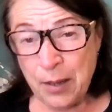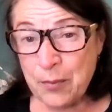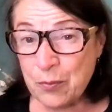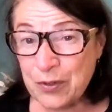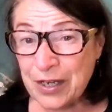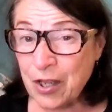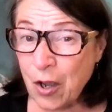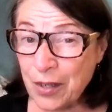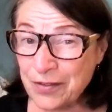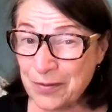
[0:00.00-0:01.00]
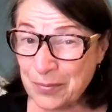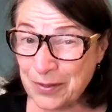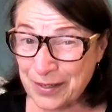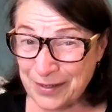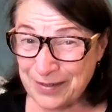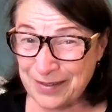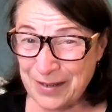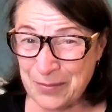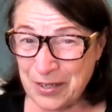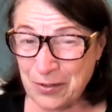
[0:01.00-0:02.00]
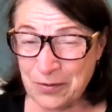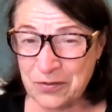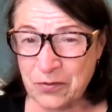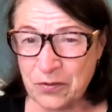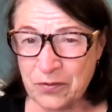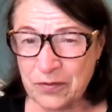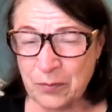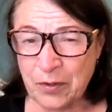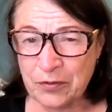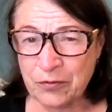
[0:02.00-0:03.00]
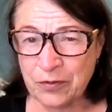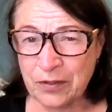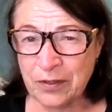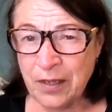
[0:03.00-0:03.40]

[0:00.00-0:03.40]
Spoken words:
When I contemplate, I might also use a mantra.